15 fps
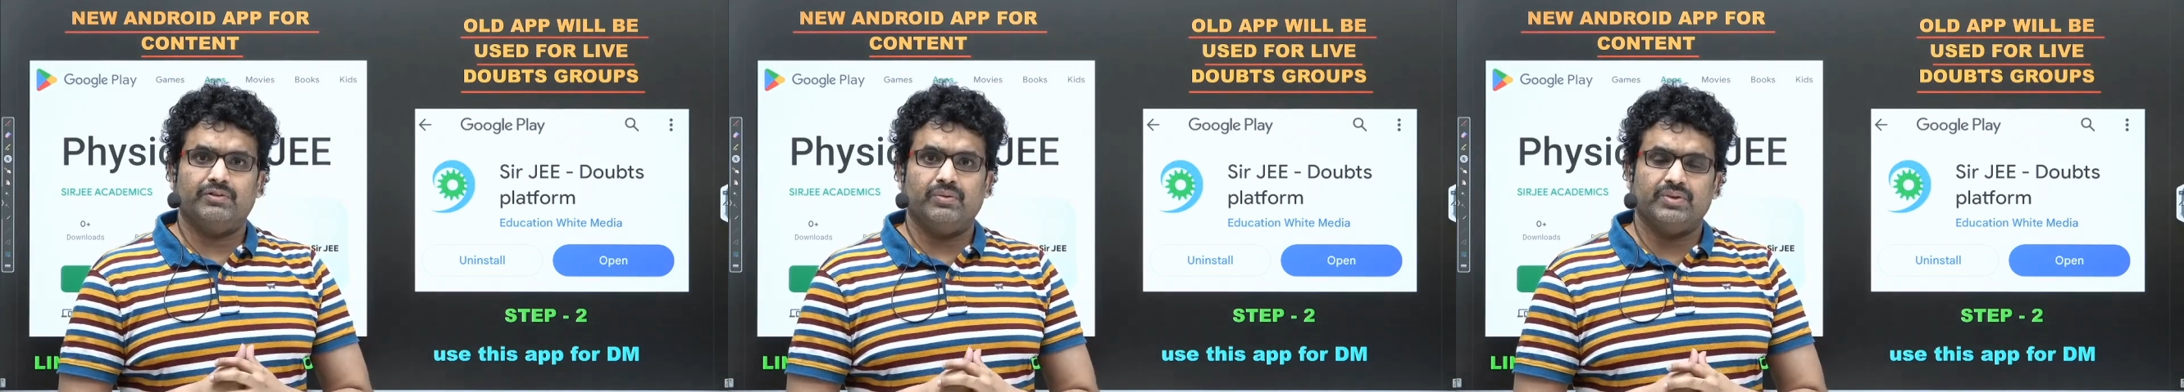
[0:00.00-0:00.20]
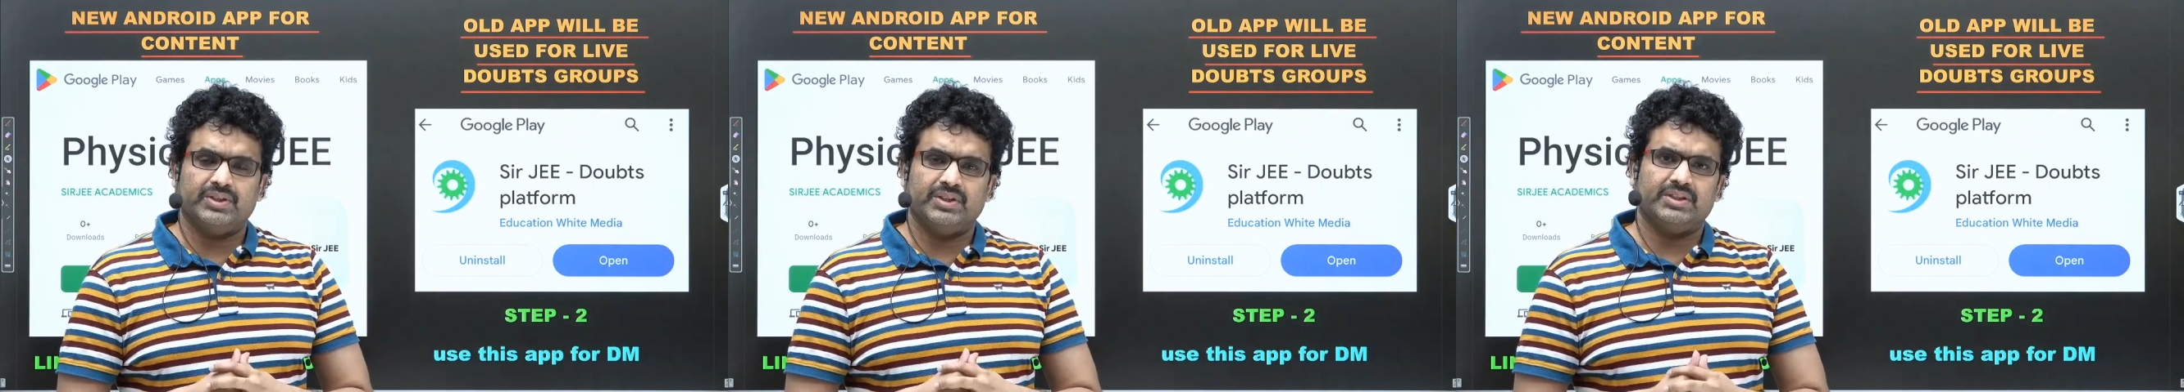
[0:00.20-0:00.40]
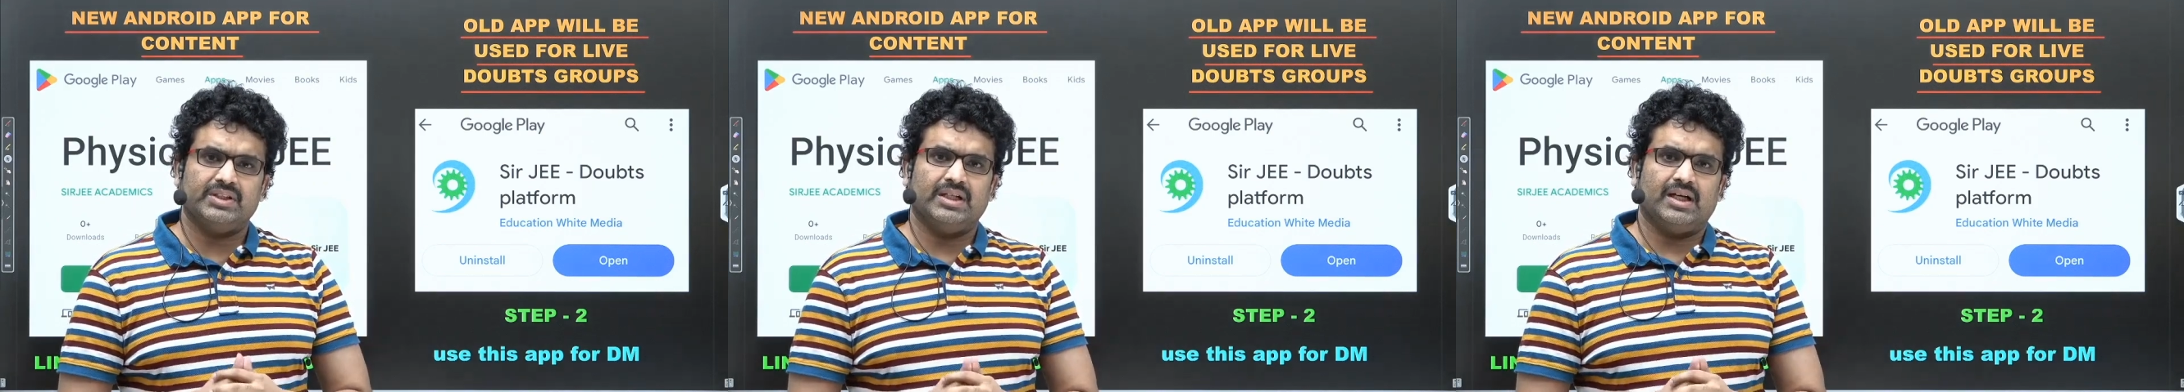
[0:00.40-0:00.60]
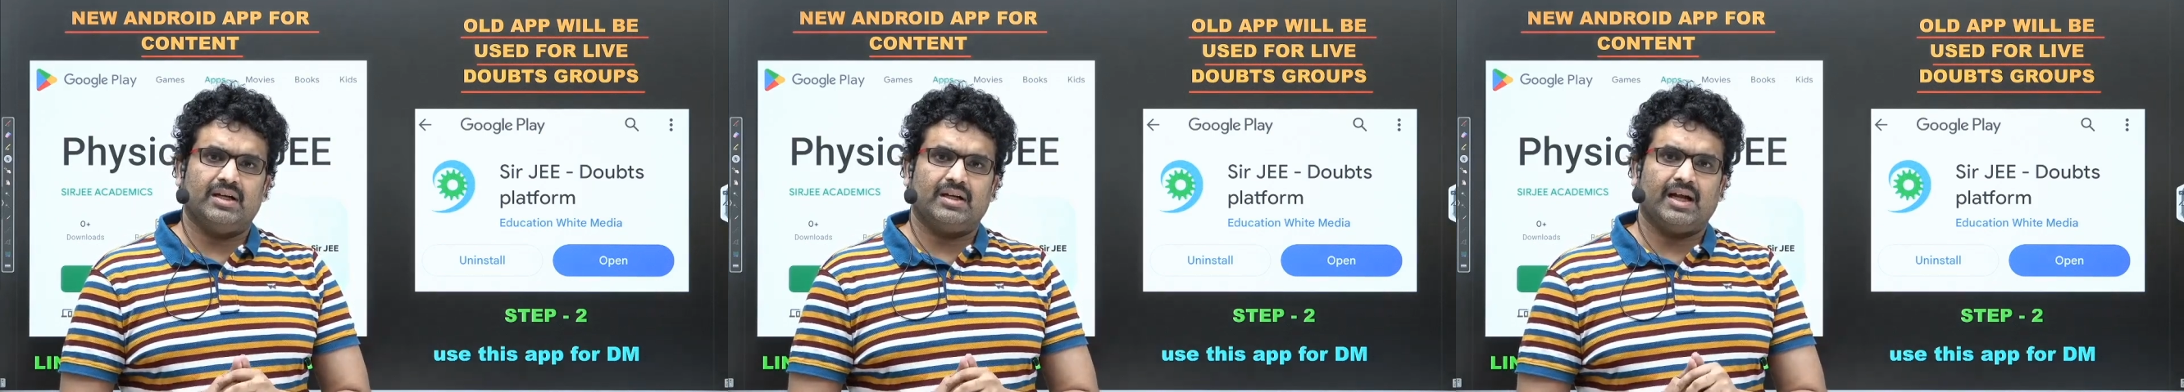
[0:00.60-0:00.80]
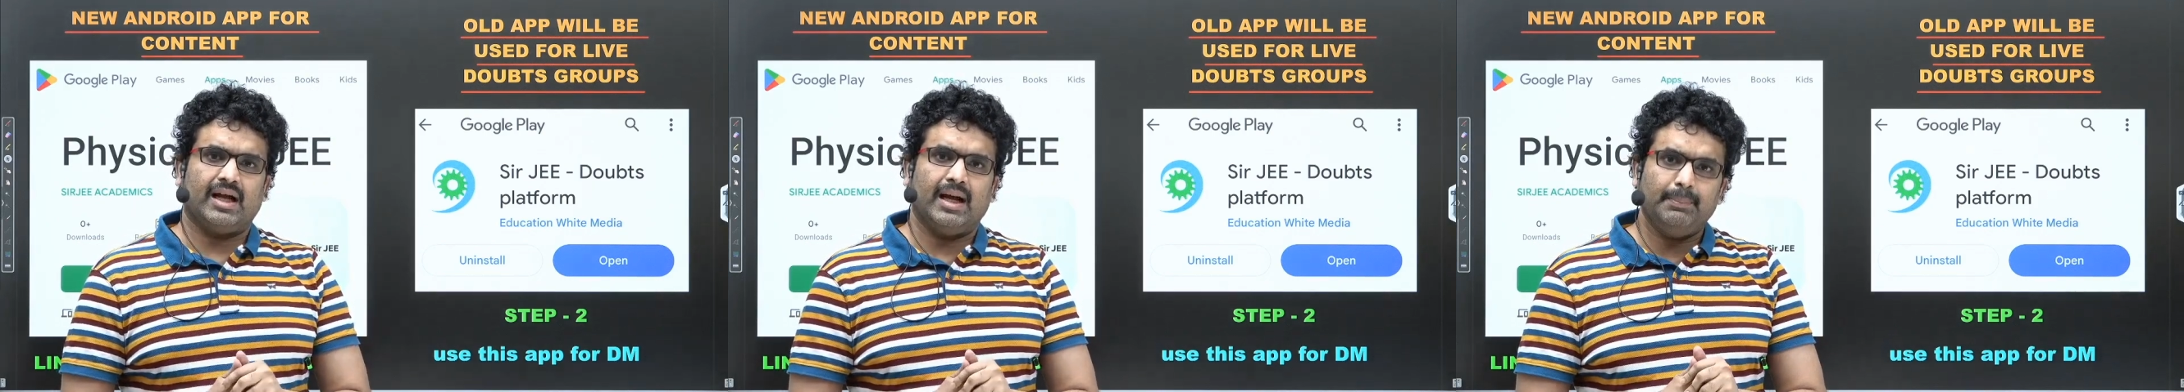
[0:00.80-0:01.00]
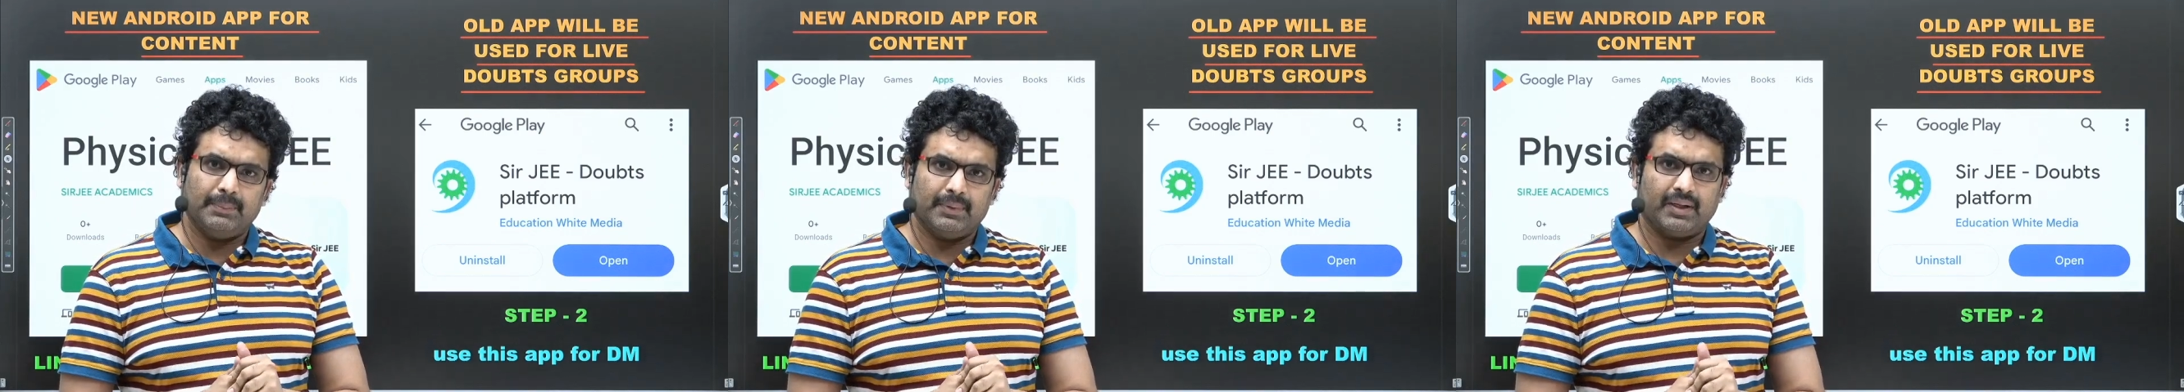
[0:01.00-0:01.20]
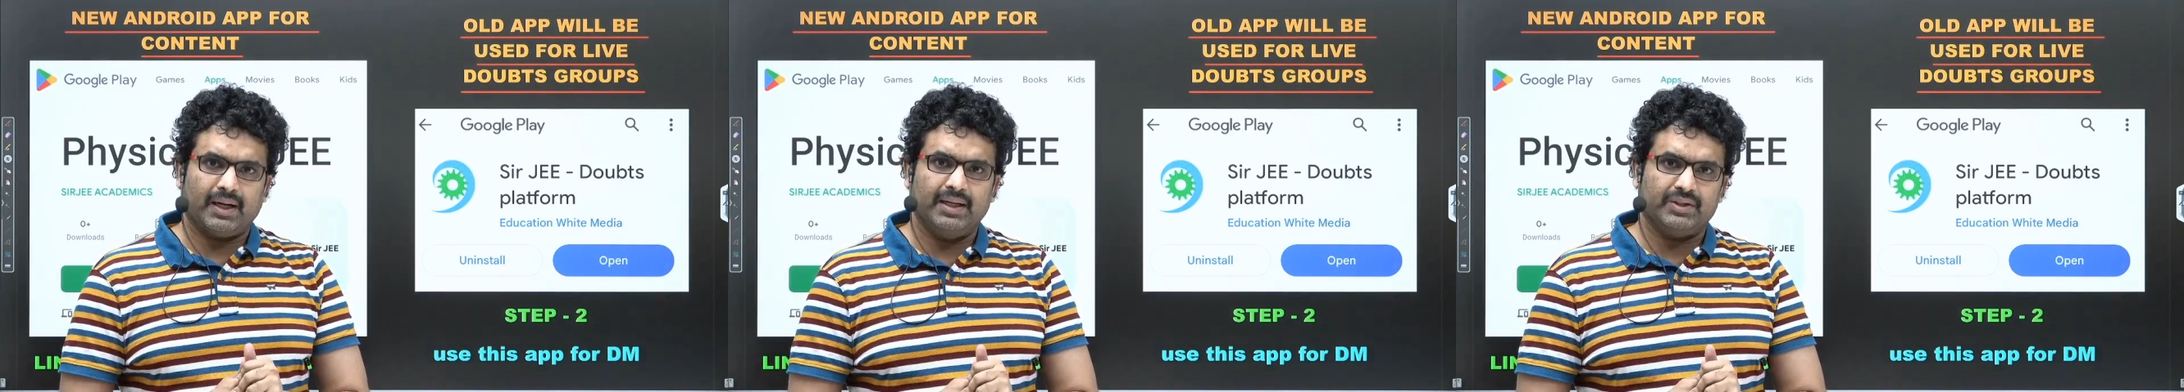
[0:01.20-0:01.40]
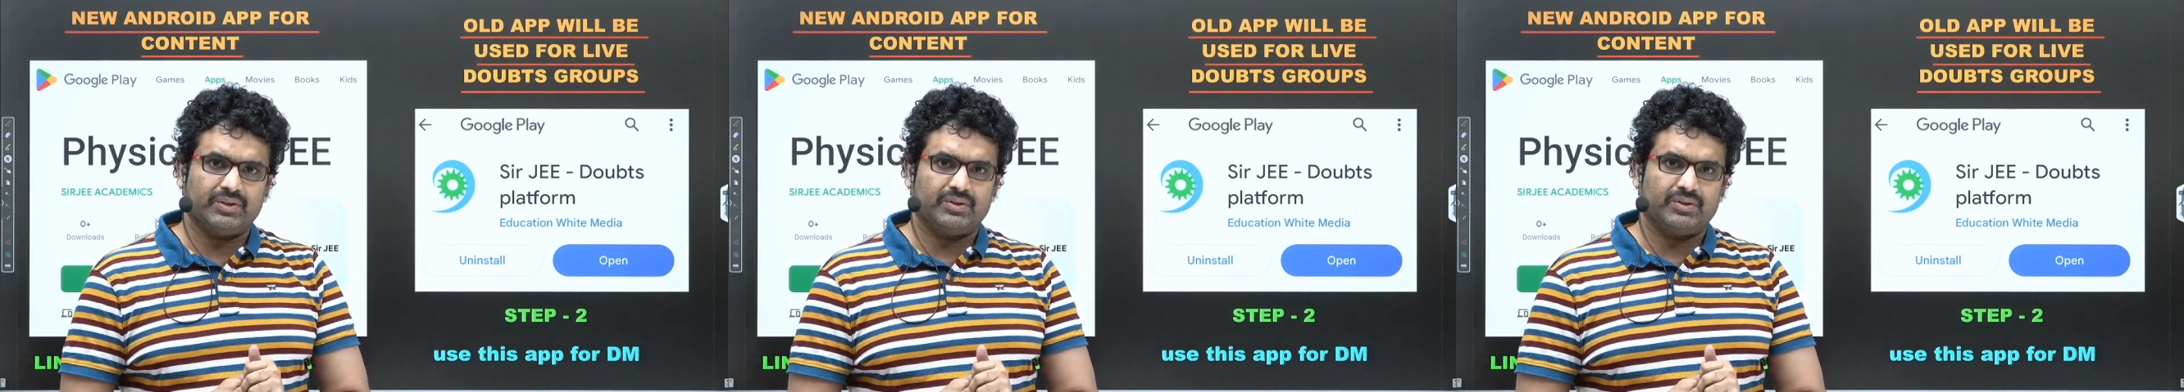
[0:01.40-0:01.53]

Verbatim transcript: courses in our app, right?